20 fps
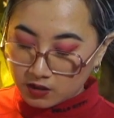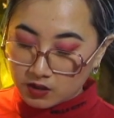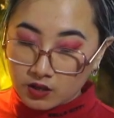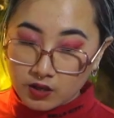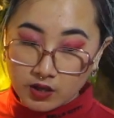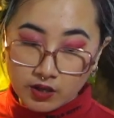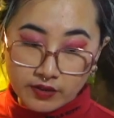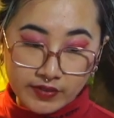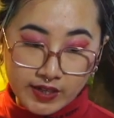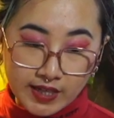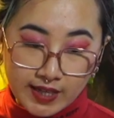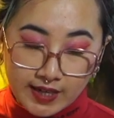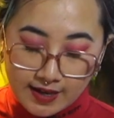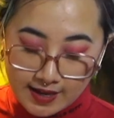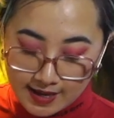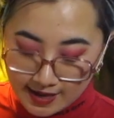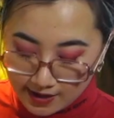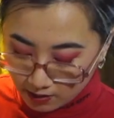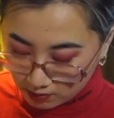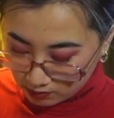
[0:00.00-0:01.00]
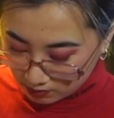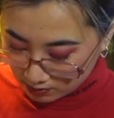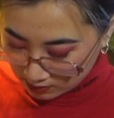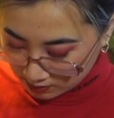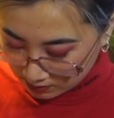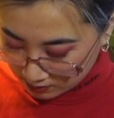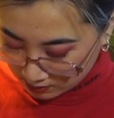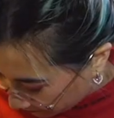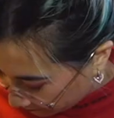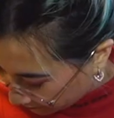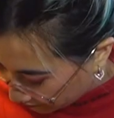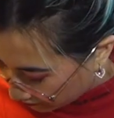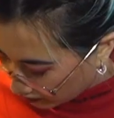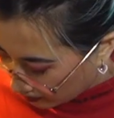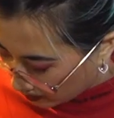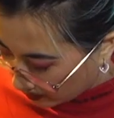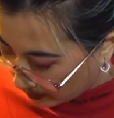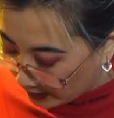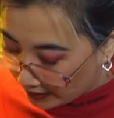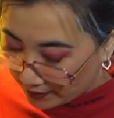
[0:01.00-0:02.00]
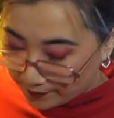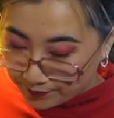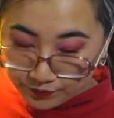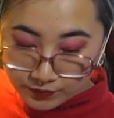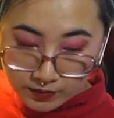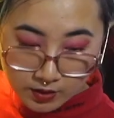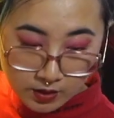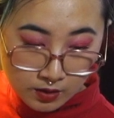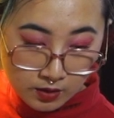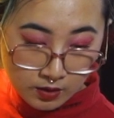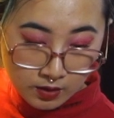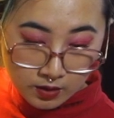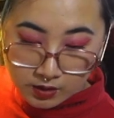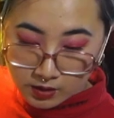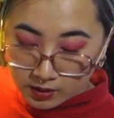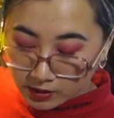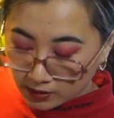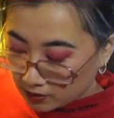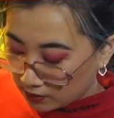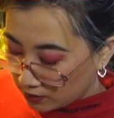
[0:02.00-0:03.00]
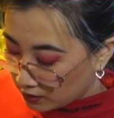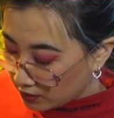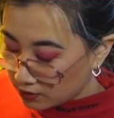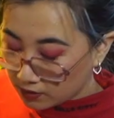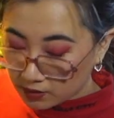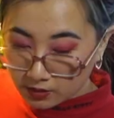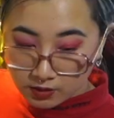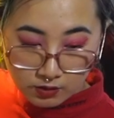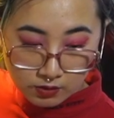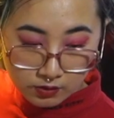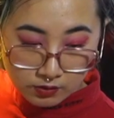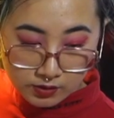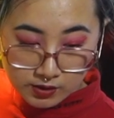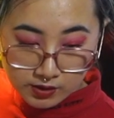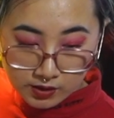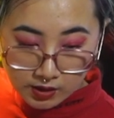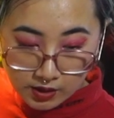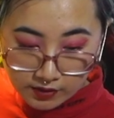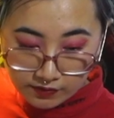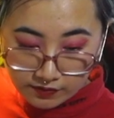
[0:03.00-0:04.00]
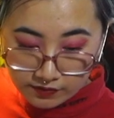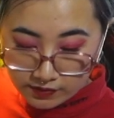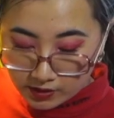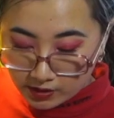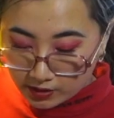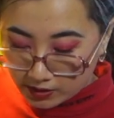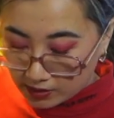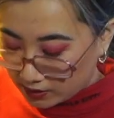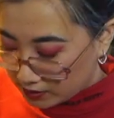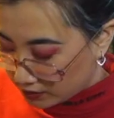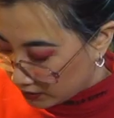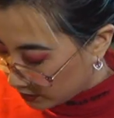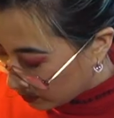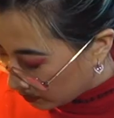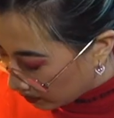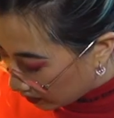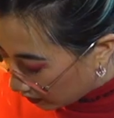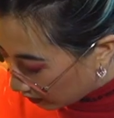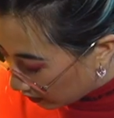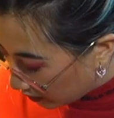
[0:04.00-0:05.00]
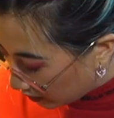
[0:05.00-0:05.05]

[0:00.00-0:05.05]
Can't even get it out. Okay, so I'm going to do the long side first.